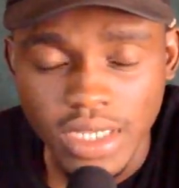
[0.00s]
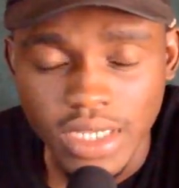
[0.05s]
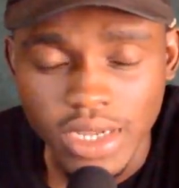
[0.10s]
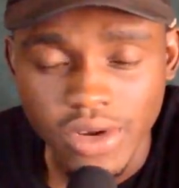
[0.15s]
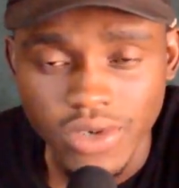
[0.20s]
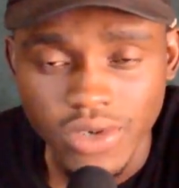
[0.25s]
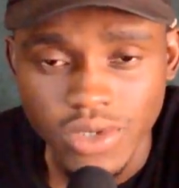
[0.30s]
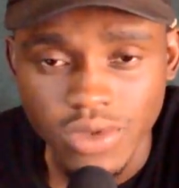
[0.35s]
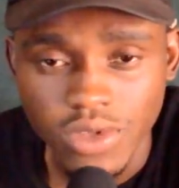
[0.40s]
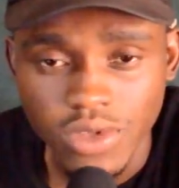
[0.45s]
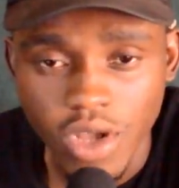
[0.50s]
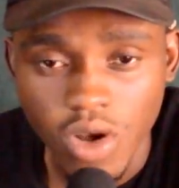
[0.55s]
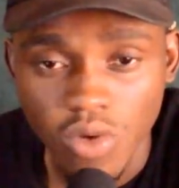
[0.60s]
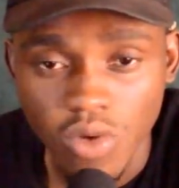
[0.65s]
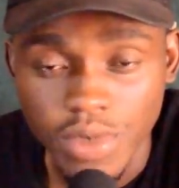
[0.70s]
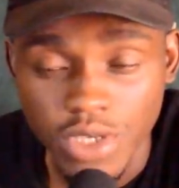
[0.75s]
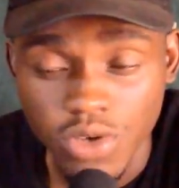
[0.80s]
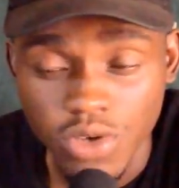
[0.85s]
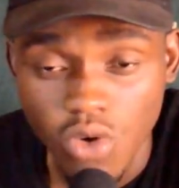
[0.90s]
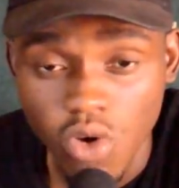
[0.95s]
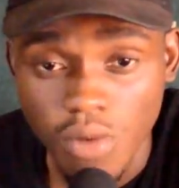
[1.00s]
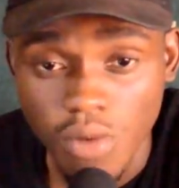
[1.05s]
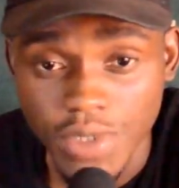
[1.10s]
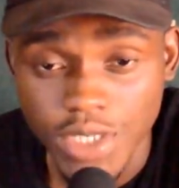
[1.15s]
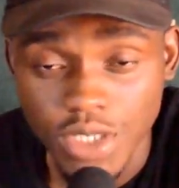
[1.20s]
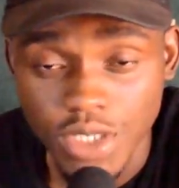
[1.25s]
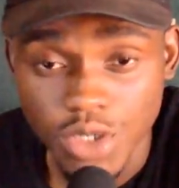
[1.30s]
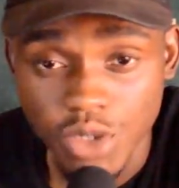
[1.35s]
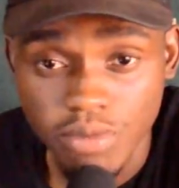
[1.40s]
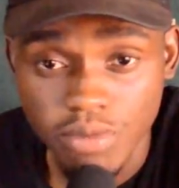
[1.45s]
There will be no
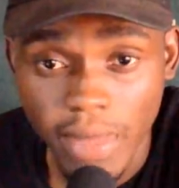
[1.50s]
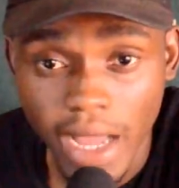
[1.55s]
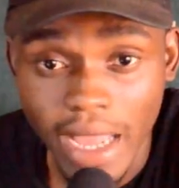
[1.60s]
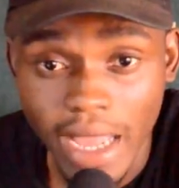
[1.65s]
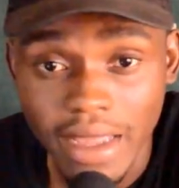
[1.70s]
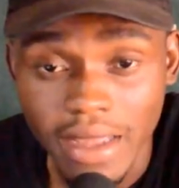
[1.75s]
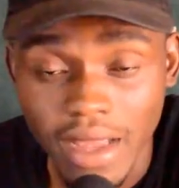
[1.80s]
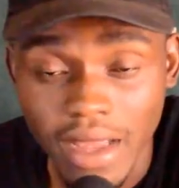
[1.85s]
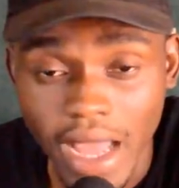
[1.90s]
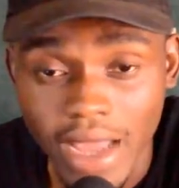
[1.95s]
option to buy.